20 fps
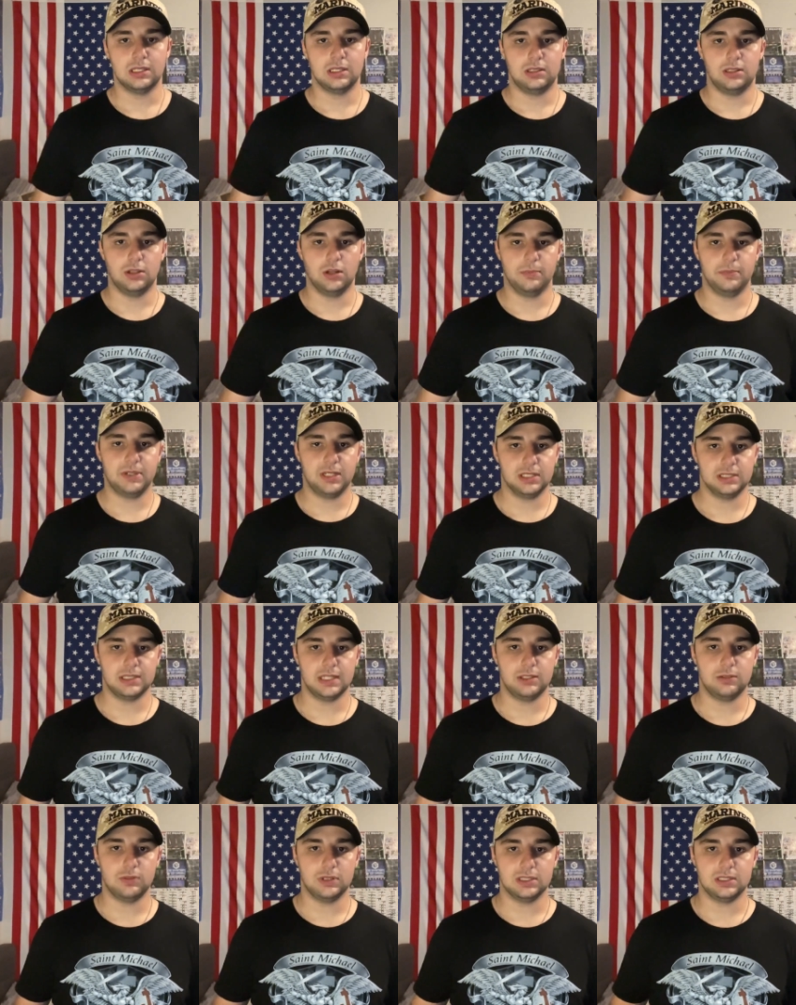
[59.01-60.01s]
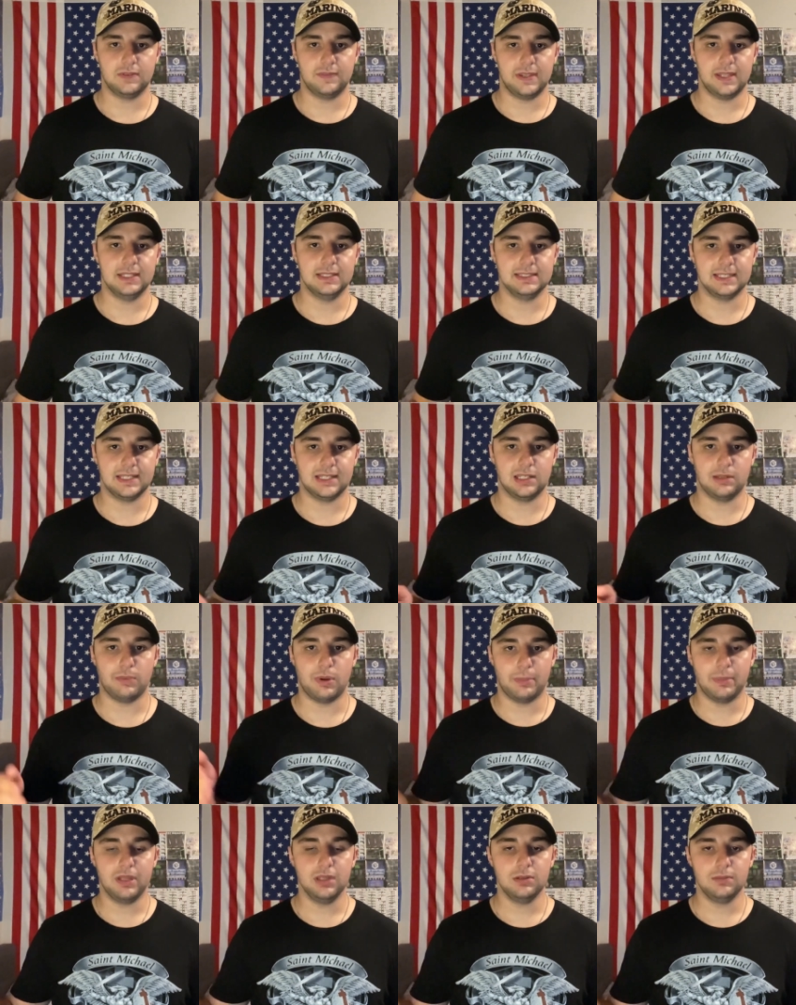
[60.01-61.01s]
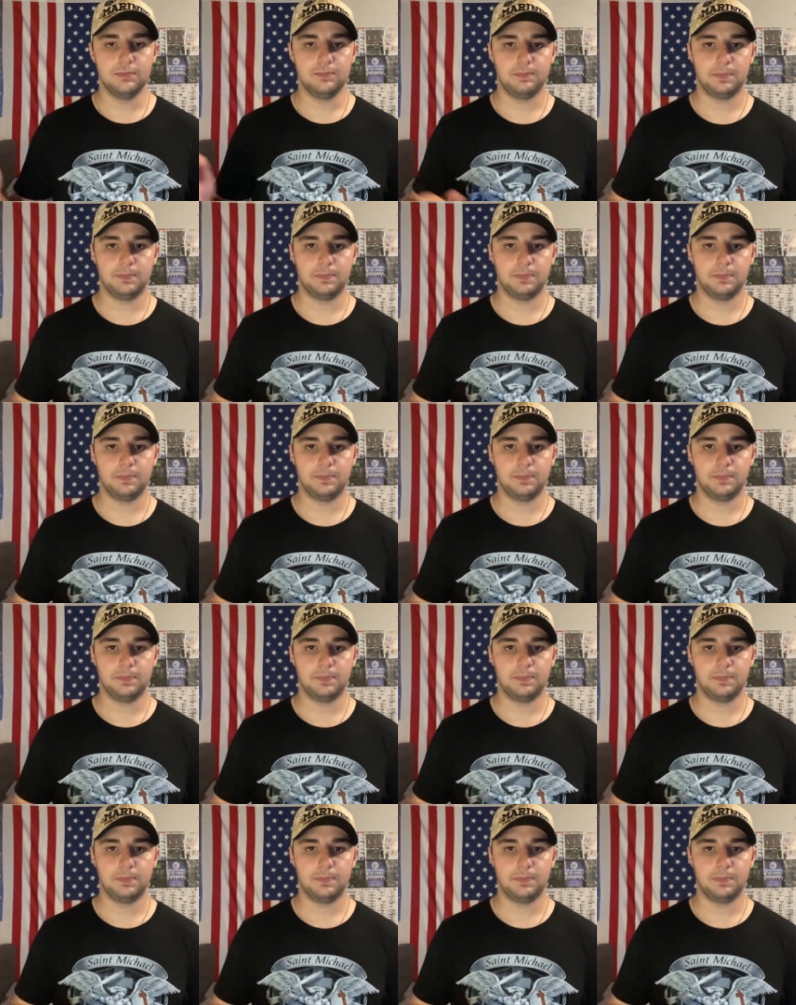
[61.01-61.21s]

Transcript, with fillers: you know, because they trust the Second Amendment